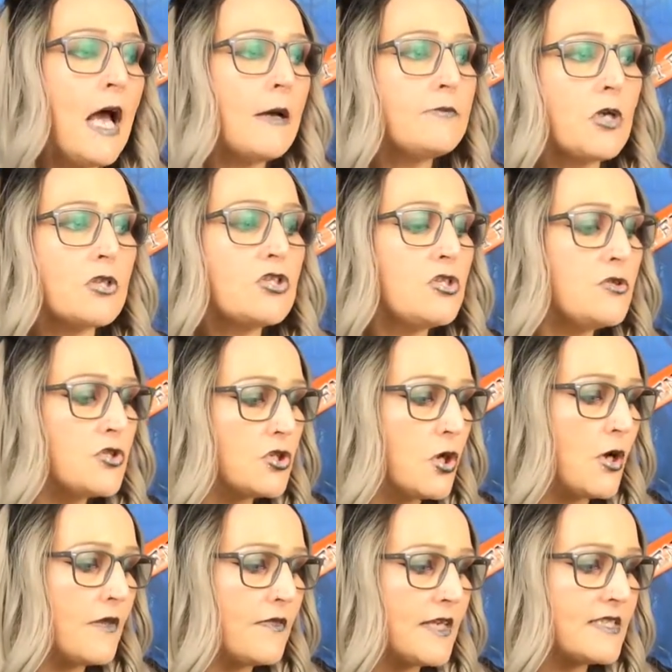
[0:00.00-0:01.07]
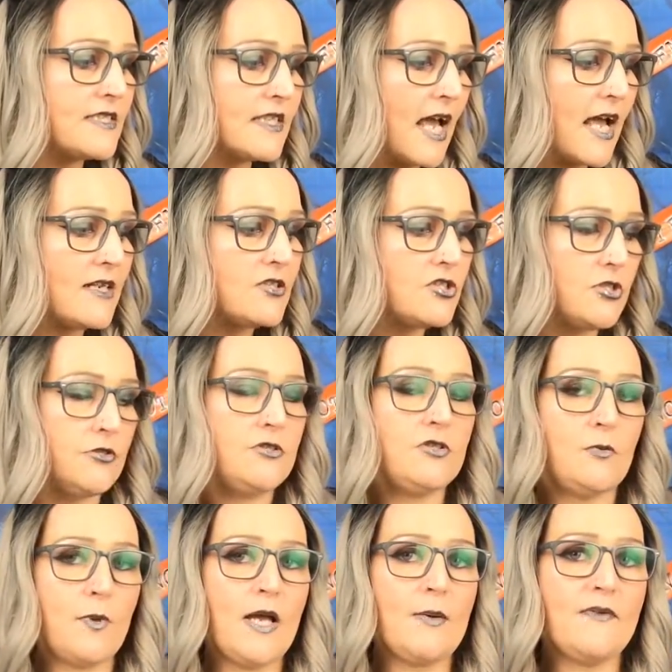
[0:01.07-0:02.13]
I'm not too sure these are the kind of shoes
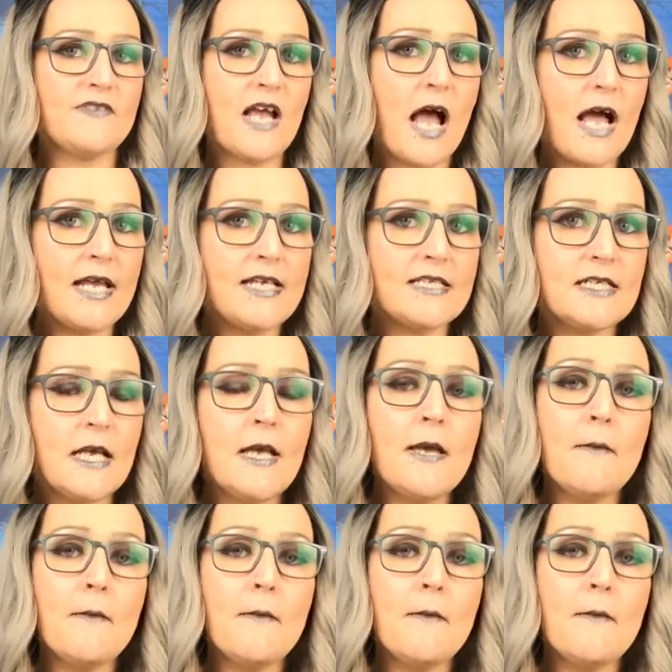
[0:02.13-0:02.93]
you'd wear with tights.